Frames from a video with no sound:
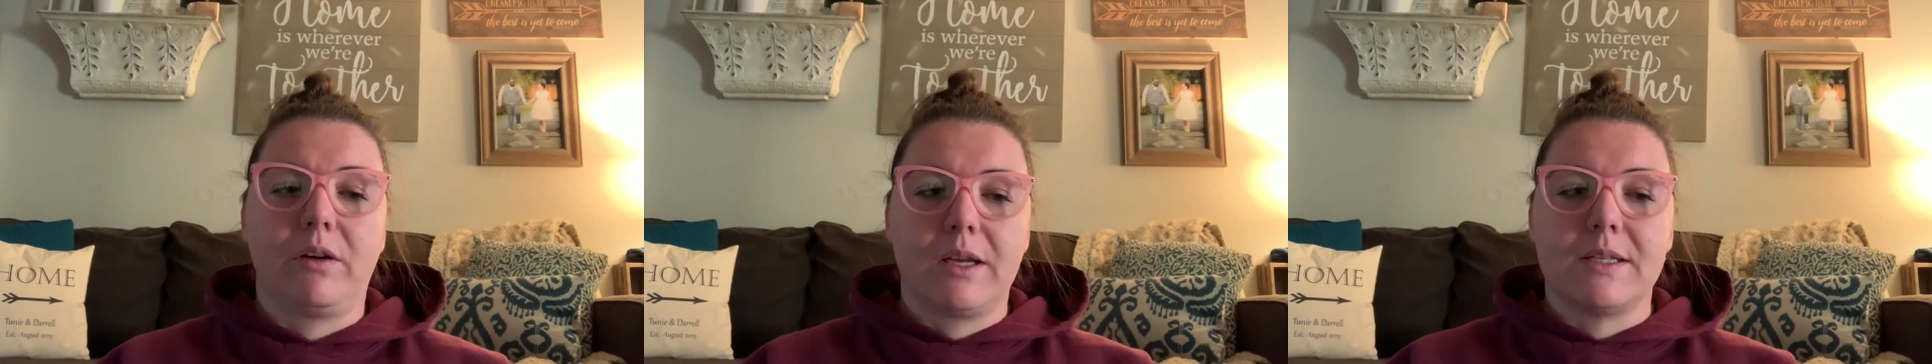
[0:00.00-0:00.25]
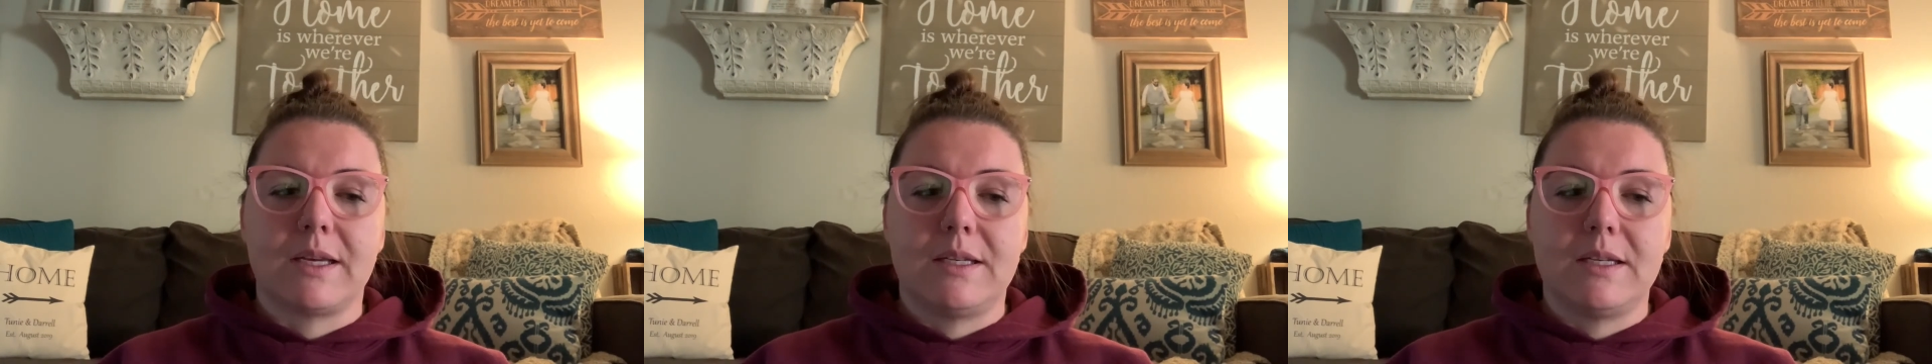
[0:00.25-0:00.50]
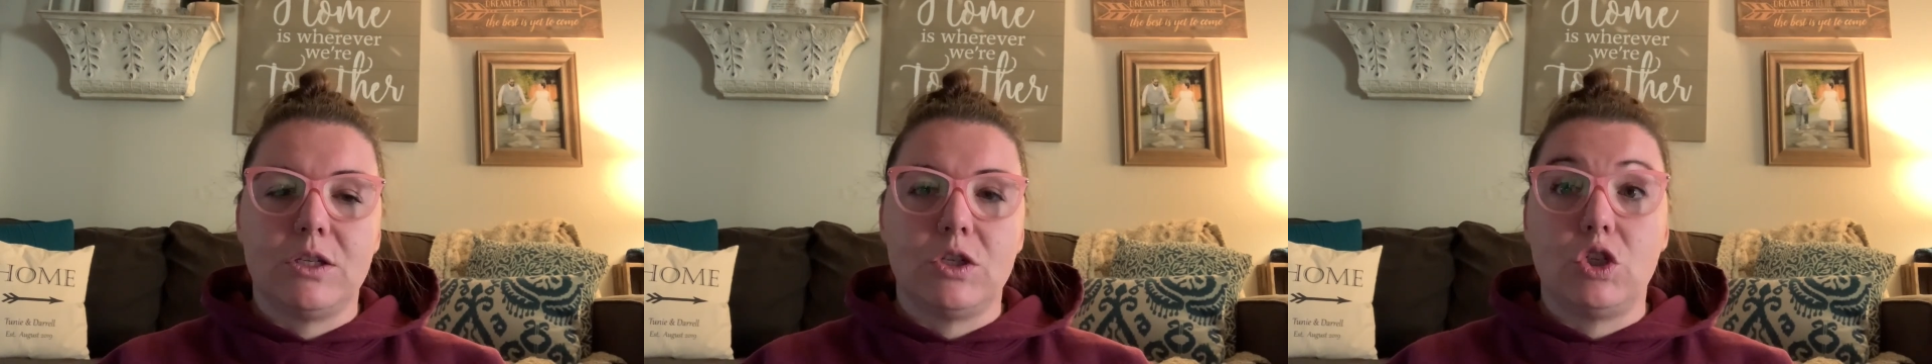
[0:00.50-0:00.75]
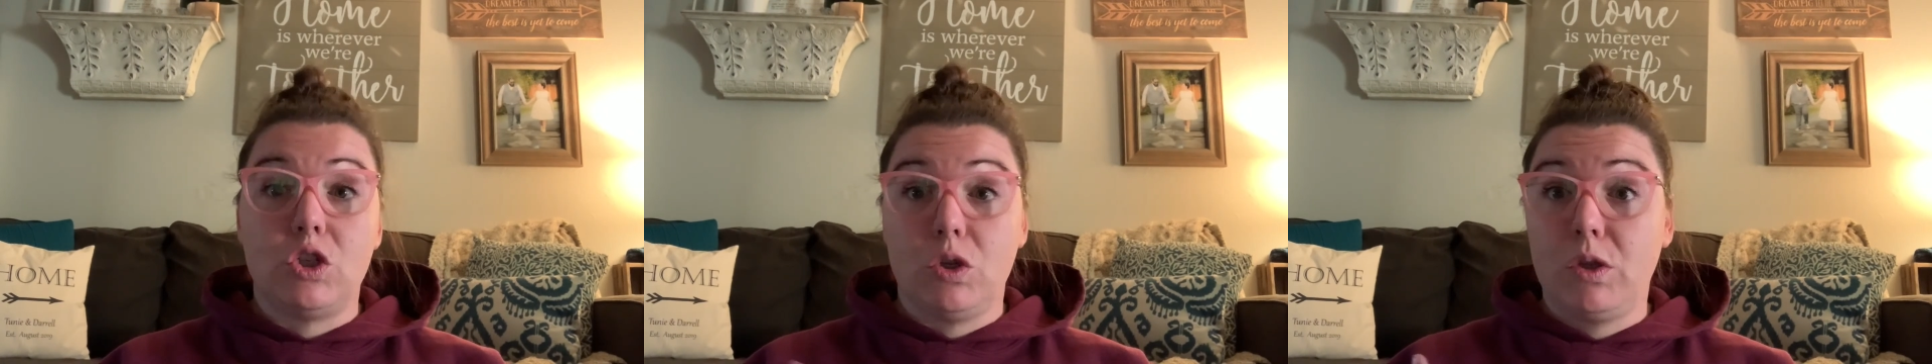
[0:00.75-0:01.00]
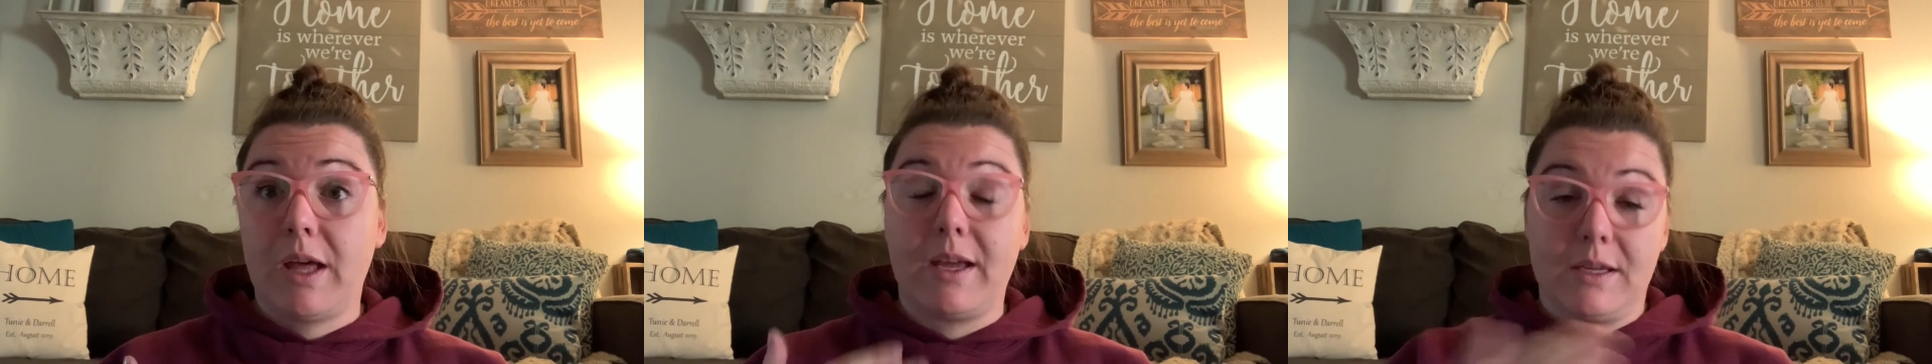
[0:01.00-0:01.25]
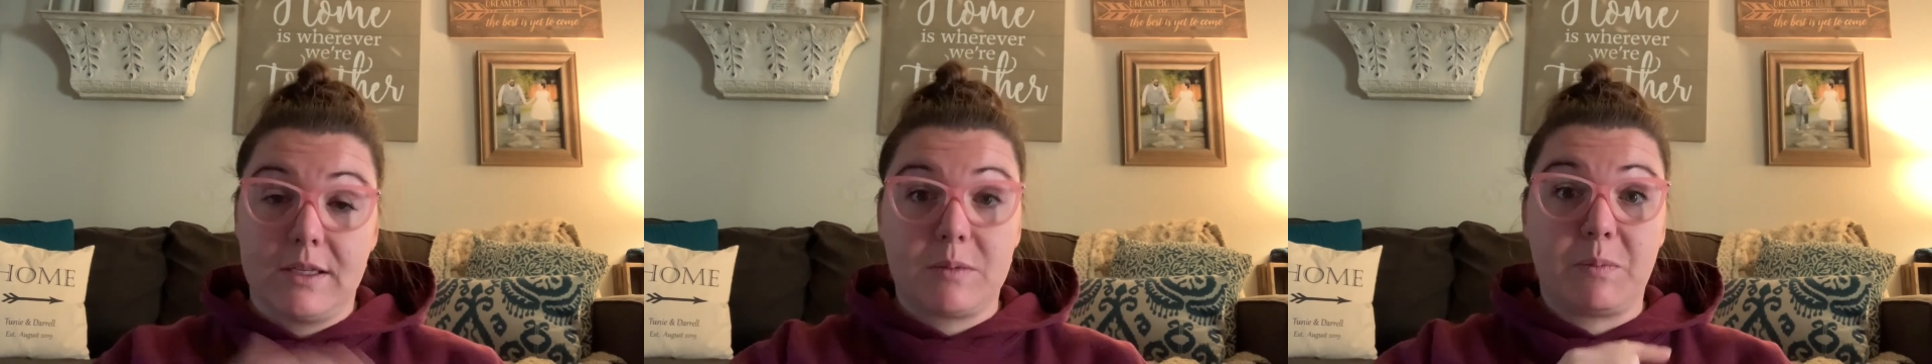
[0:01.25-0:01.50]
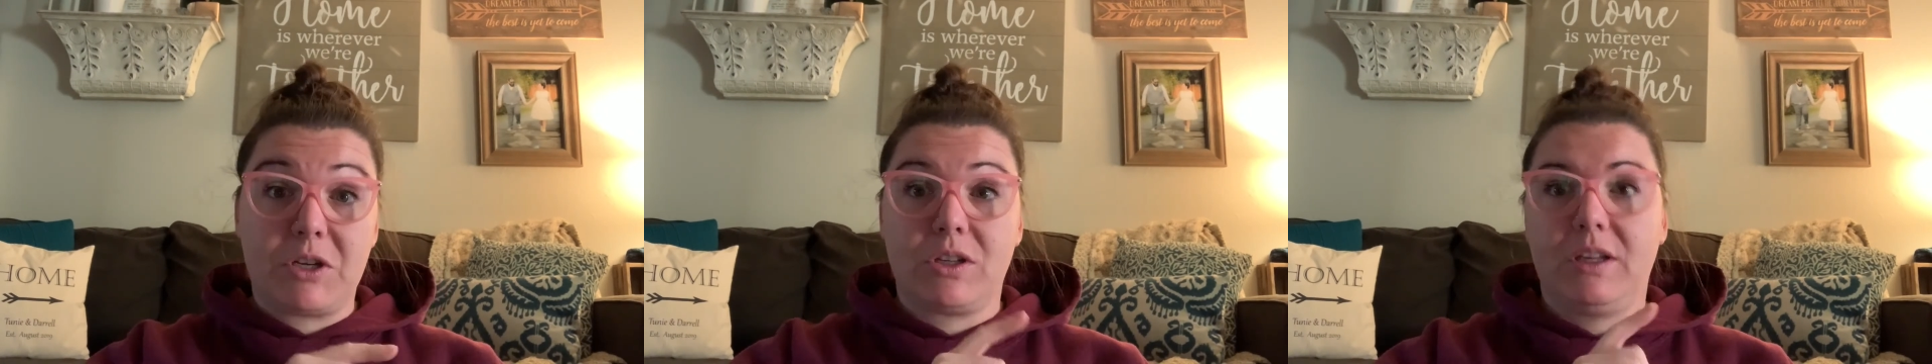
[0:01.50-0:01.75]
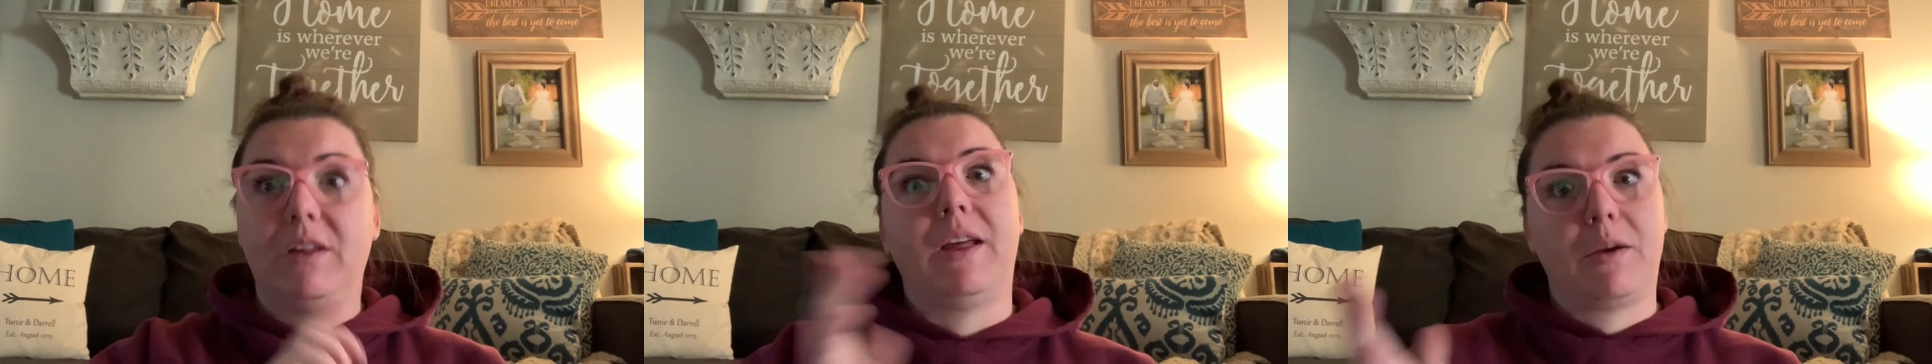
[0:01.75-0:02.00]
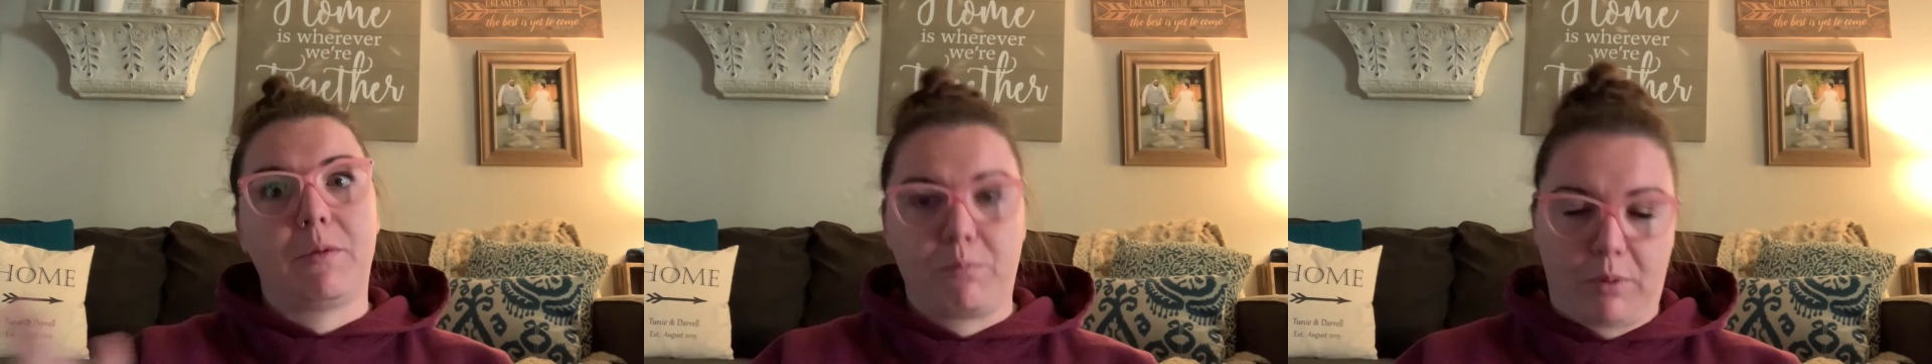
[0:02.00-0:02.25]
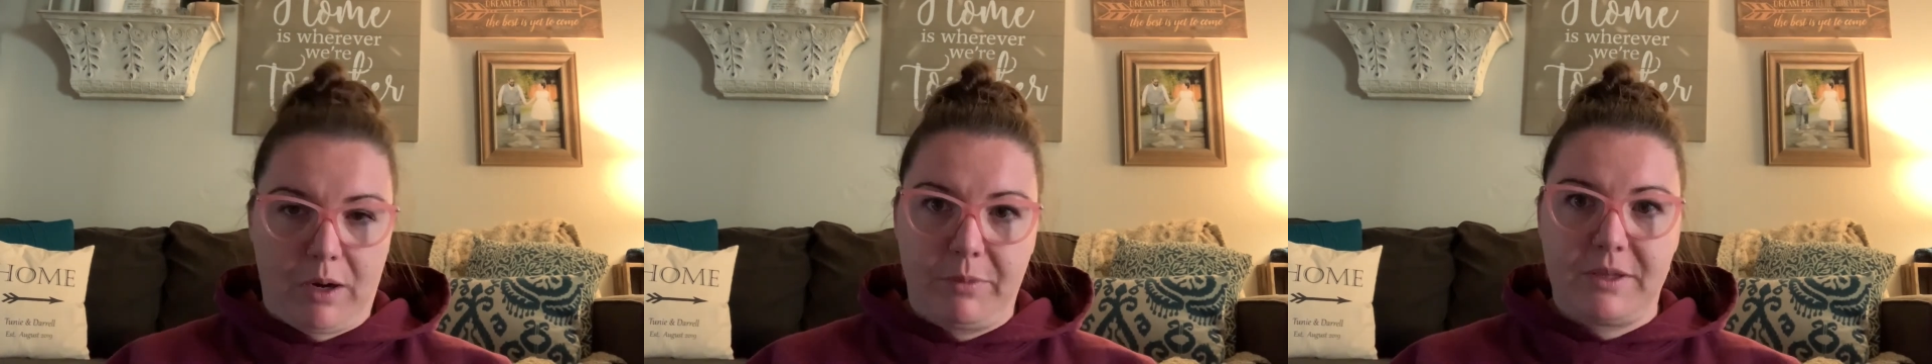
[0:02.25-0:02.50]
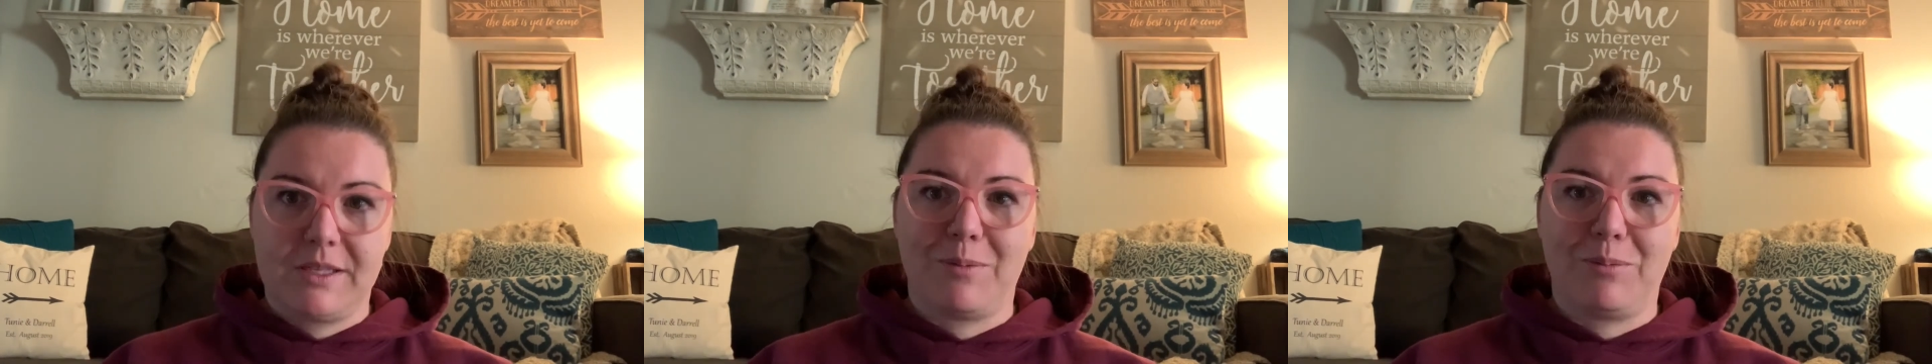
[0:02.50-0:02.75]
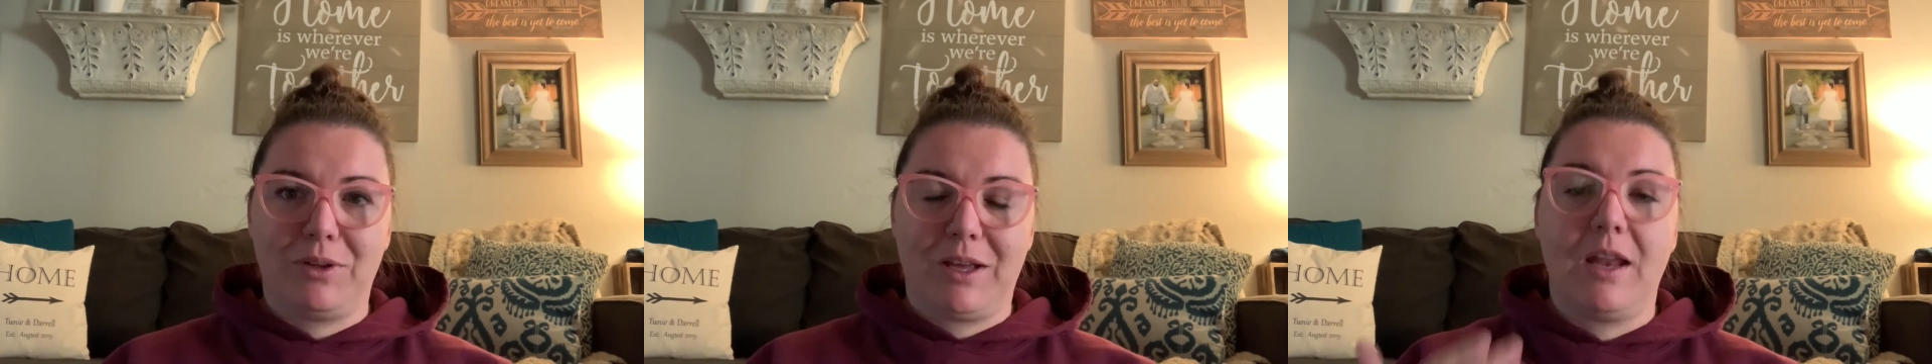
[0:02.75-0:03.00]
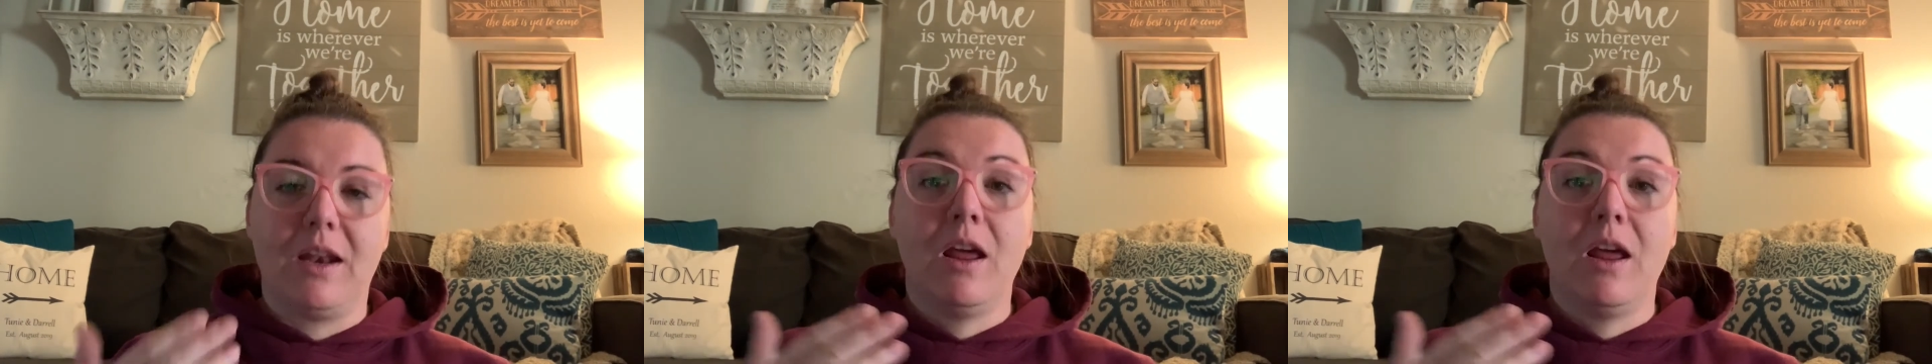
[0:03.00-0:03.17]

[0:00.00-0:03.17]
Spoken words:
because I didn't do that, especially like prime example again,